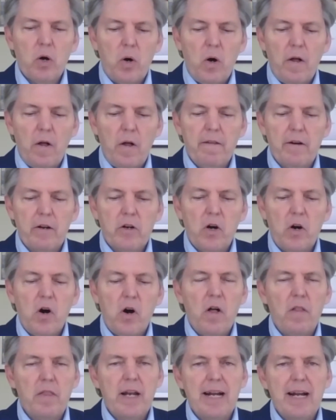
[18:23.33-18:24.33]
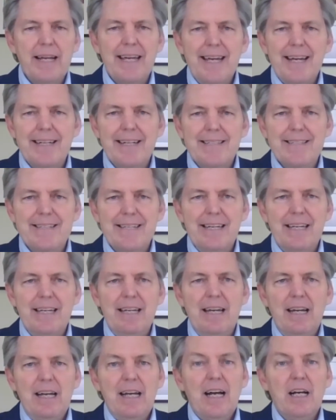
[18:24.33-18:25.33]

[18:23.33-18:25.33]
on the call that I can't see.